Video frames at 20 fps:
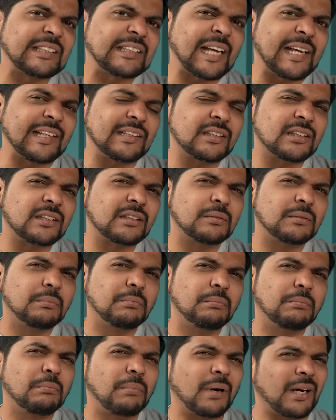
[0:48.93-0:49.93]
sense,
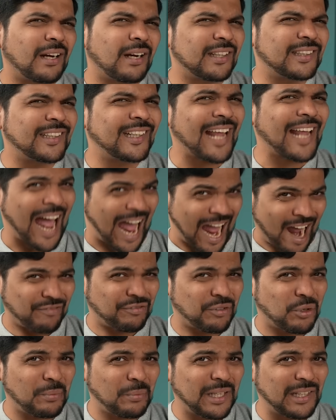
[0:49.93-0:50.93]
but does it have
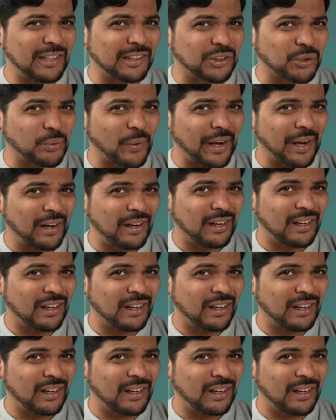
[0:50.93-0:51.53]
to be this way?